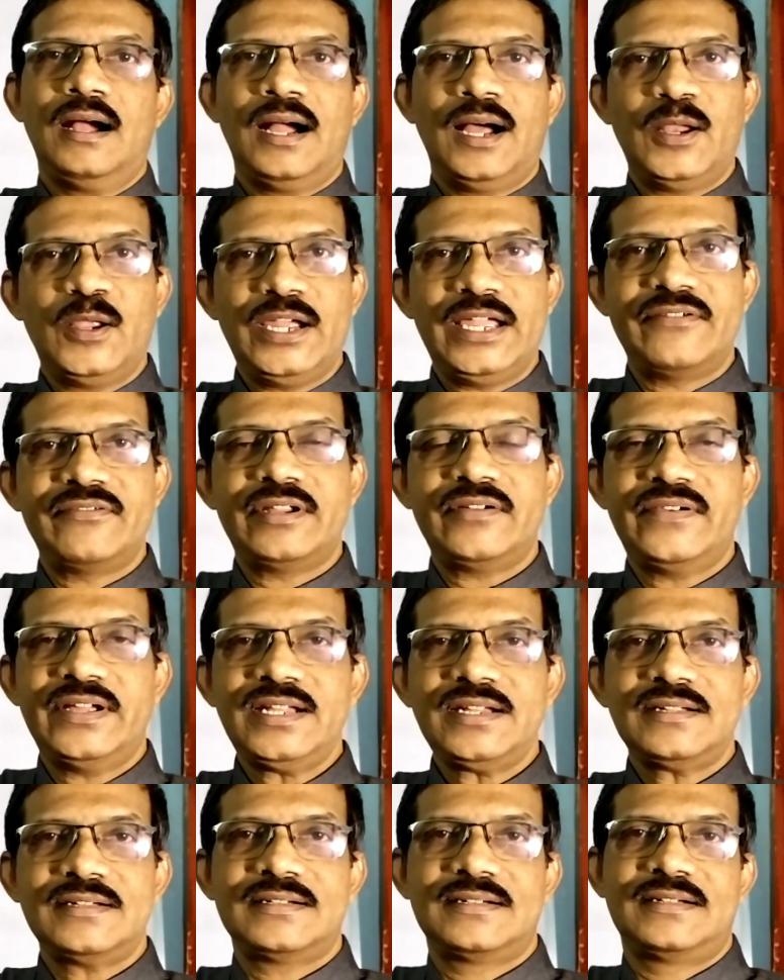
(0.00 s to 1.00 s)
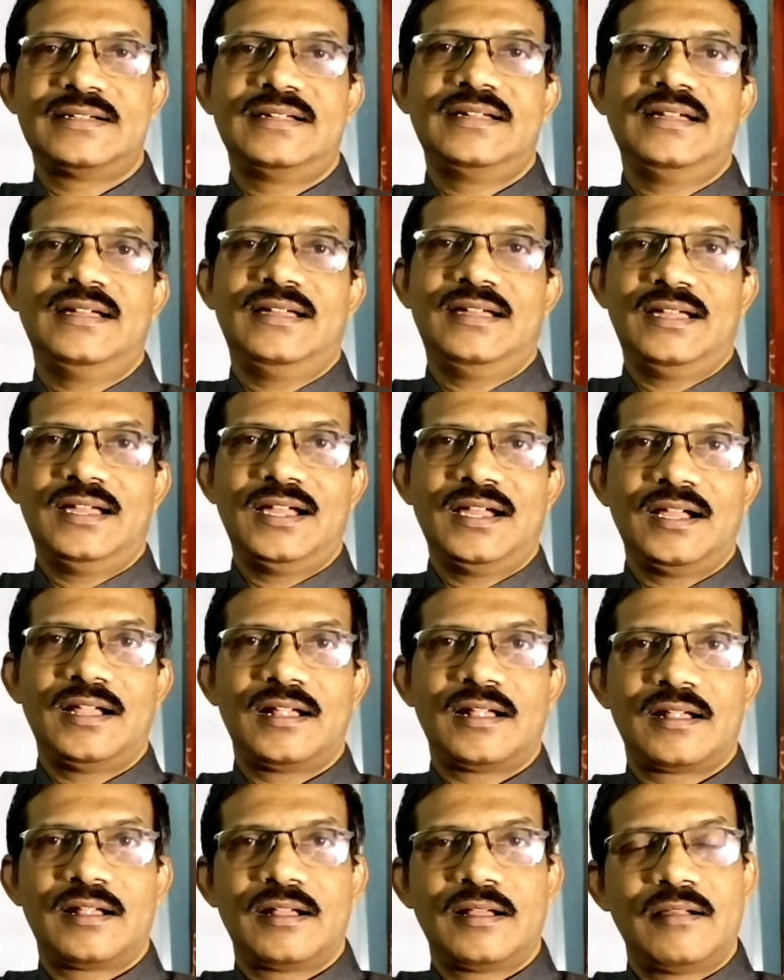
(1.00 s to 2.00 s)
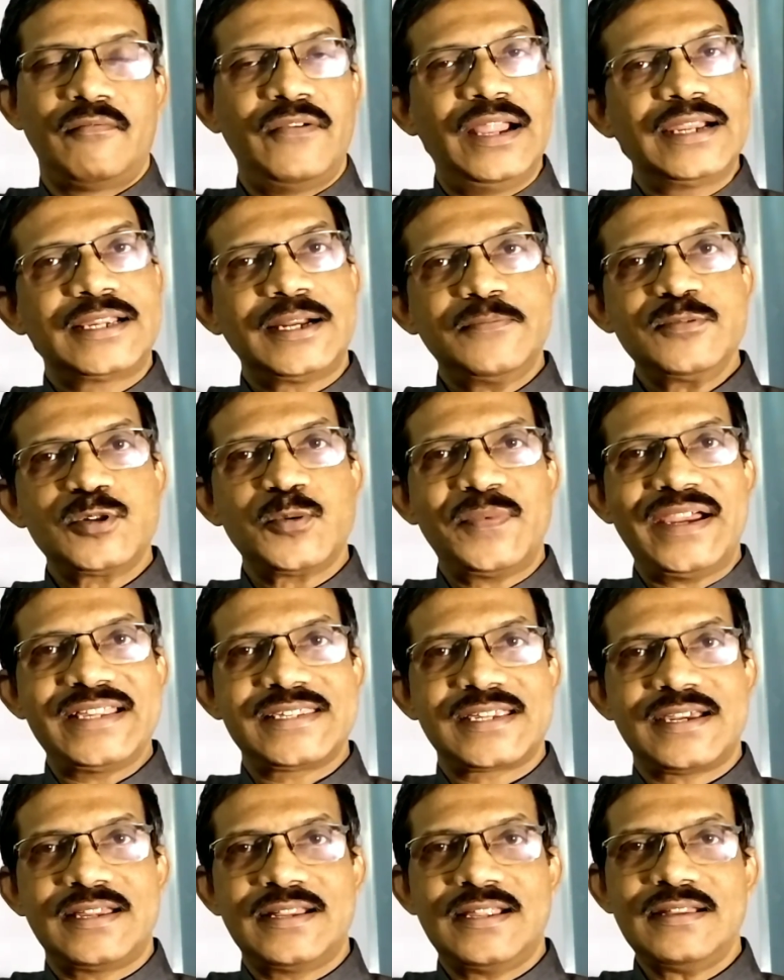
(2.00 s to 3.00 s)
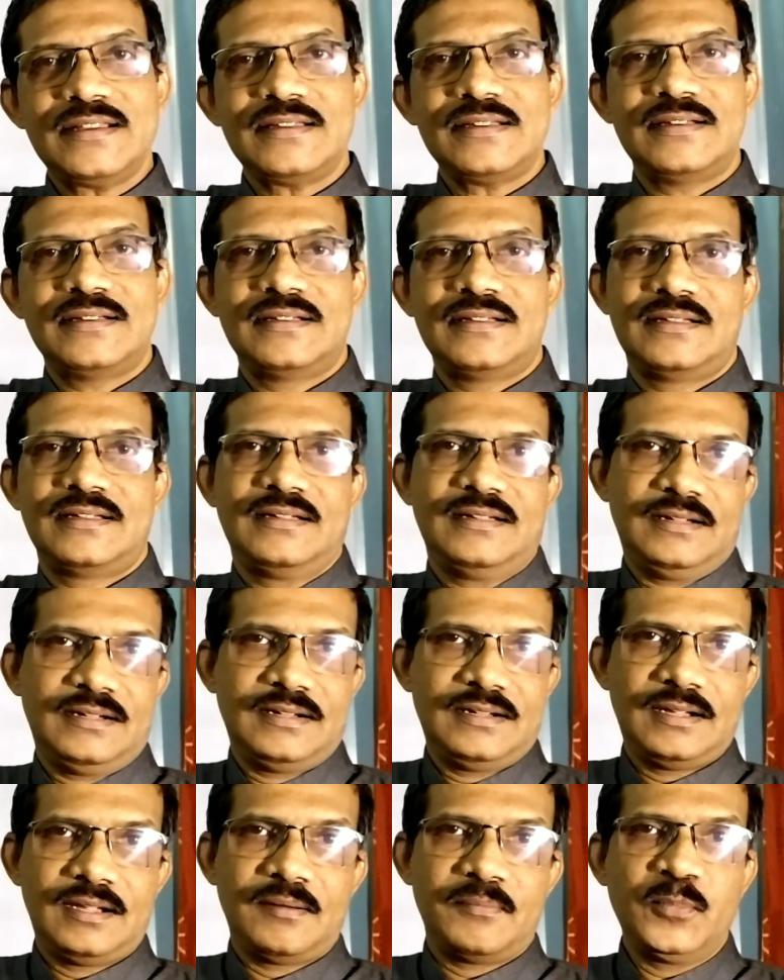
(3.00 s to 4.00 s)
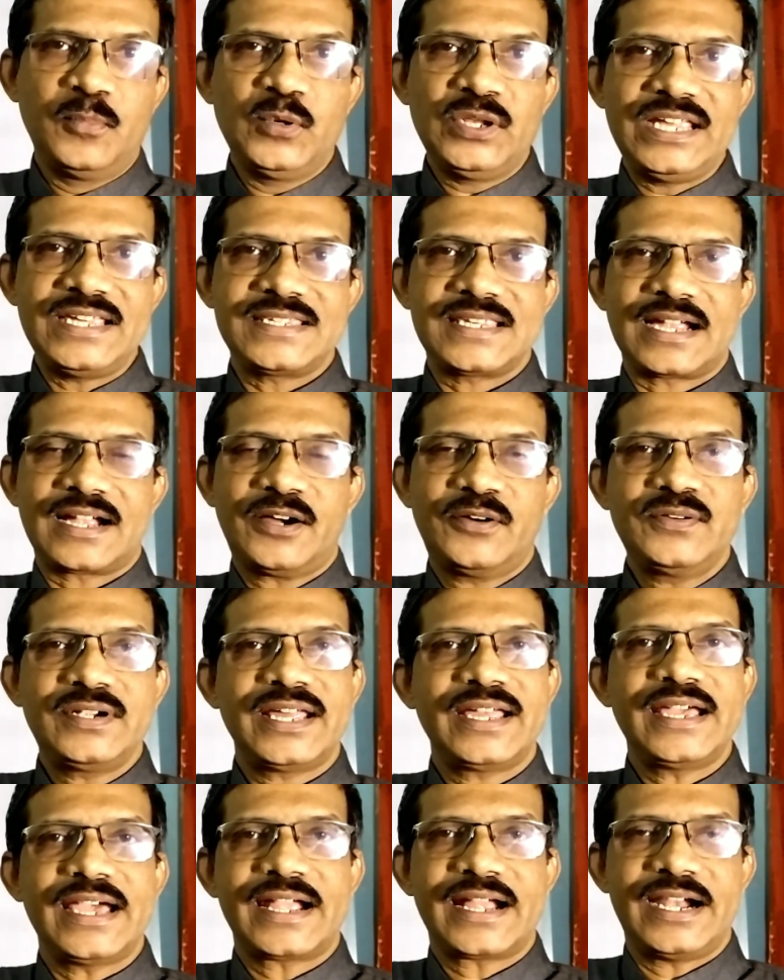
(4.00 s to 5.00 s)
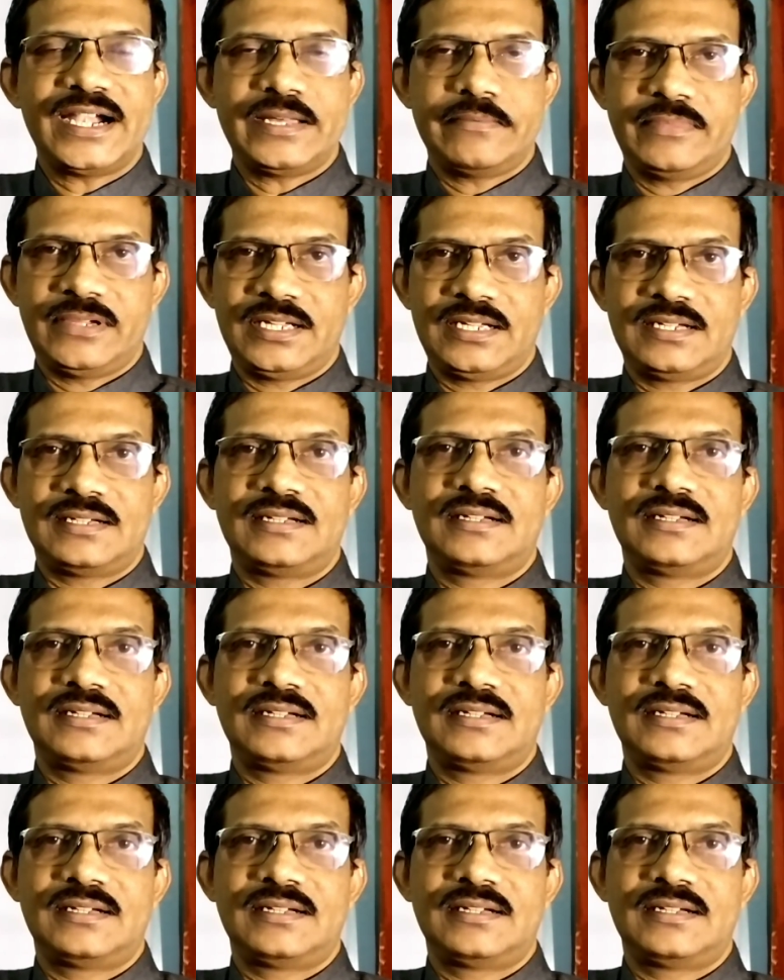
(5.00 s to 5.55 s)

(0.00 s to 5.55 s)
Hello everyone, welcome to my channel Mooney's Accounting Academy.